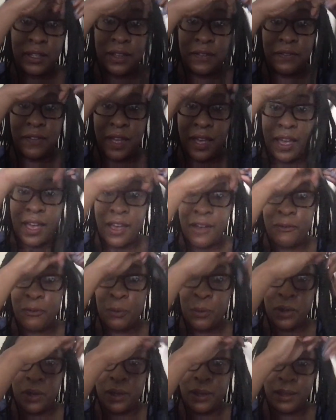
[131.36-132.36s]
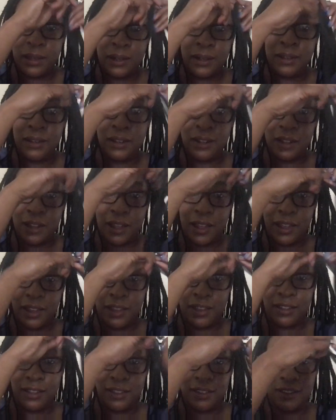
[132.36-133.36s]
if they have one.
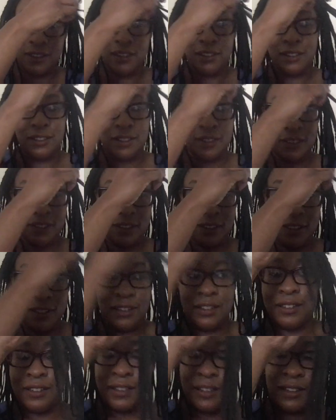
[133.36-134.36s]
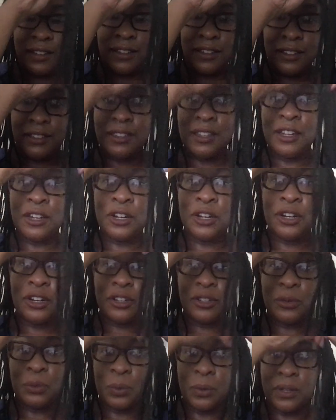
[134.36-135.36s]
Like,
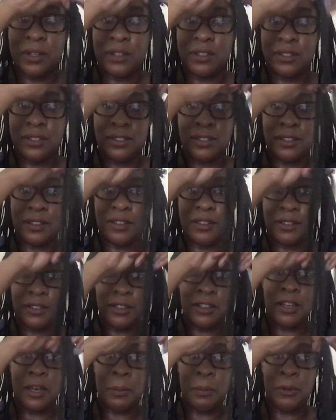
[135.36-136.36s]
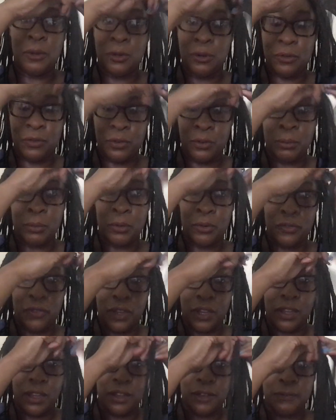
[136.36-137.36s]
Sinners was a beautiful
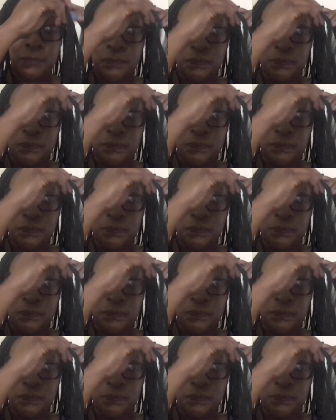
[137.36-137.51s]
movie.